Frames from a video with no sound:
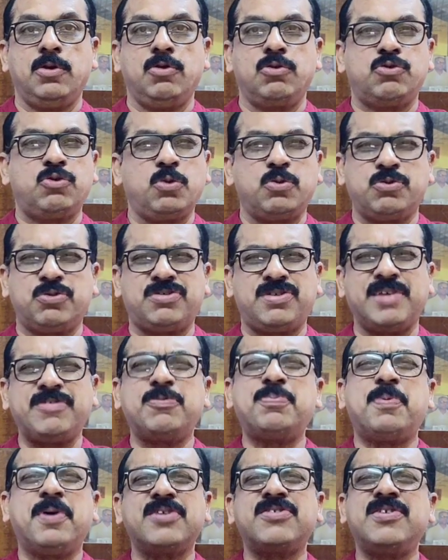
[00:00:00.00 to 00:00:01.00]
So
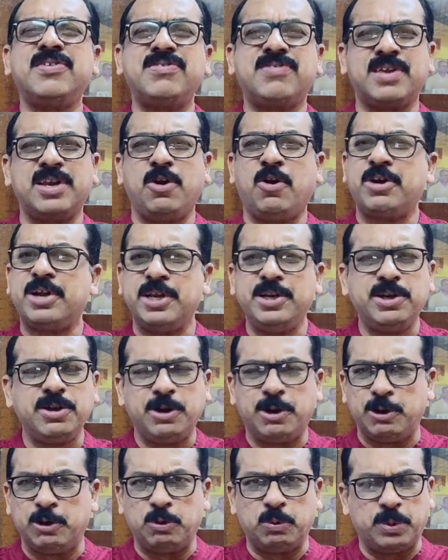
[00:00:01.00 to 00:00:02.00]
such persons cannot
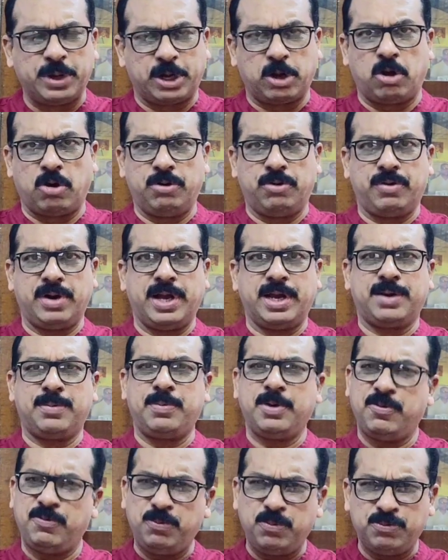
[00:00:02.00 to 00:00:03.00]
enter into a contract.